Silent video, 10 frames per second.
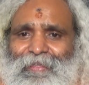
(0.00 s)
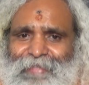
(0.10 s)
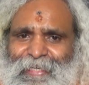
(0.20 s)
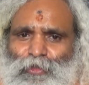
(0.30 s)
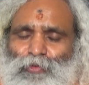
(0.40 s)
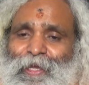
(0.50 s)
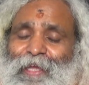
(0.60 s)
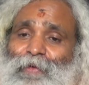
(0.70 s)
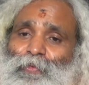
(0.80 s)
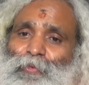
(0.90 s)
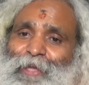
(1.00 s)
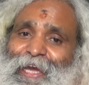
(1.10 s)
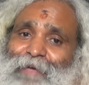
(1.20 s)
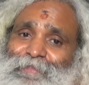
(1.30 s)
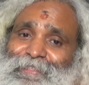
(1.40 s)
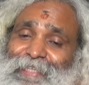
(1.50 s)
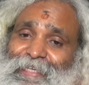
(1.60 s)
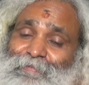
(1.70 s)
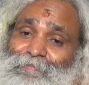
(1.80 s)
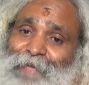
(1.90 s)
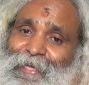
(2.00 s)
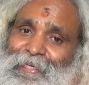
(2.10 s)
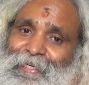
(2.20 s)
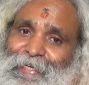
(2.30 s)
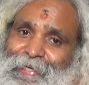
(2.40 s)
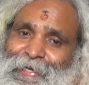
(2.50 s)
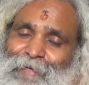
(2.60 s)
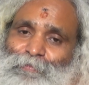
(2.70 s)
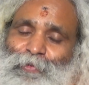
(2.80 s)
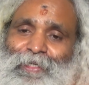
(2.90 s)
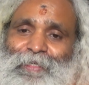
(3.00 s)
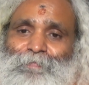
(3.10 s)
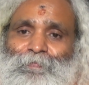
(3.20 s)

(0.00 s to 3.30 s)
That's why we have said very carefully